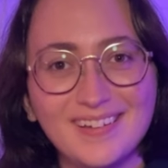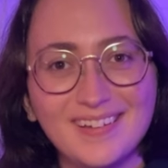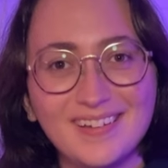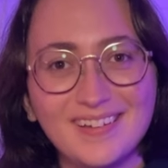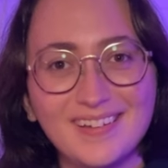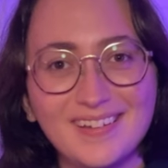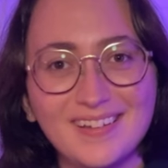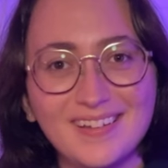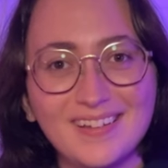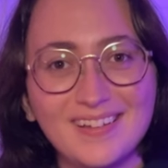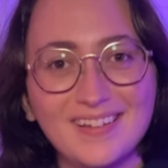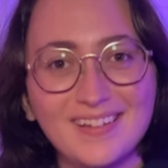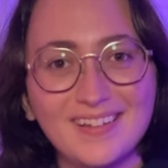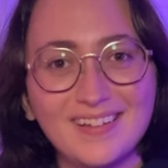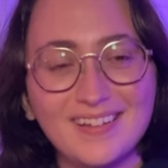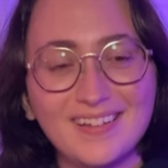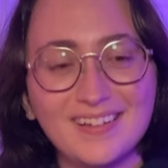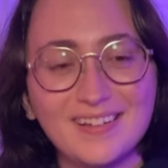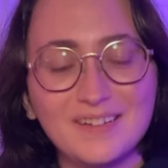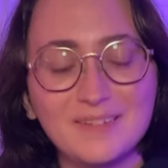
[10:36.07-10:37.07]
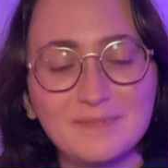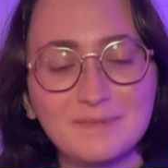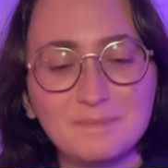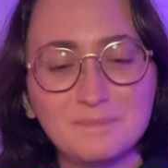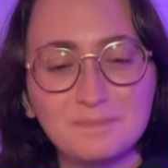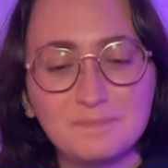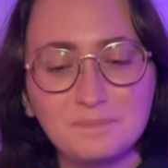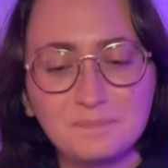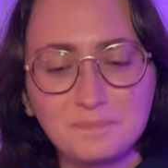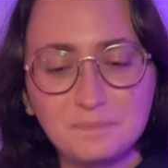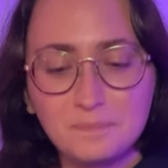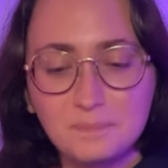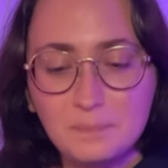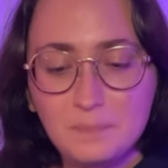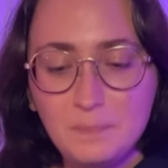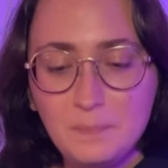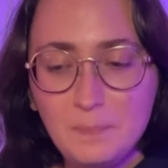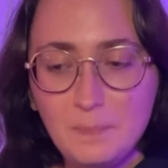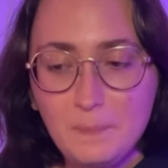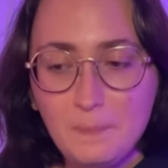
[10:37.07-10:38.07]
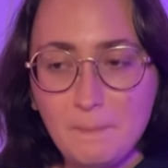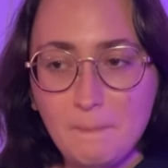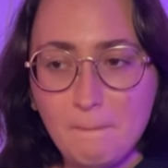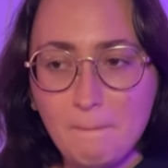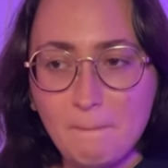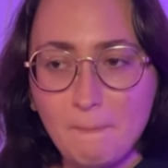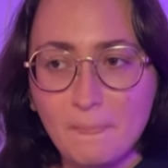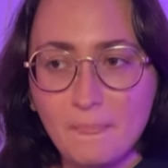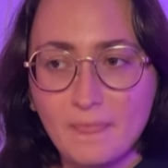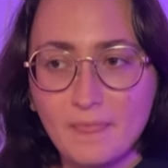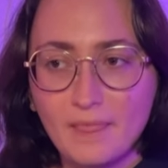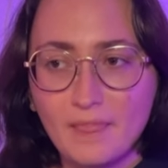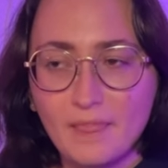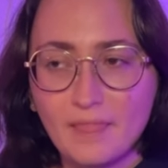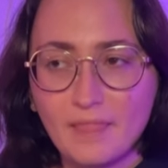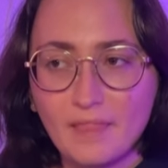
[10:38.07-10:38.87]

[no speech]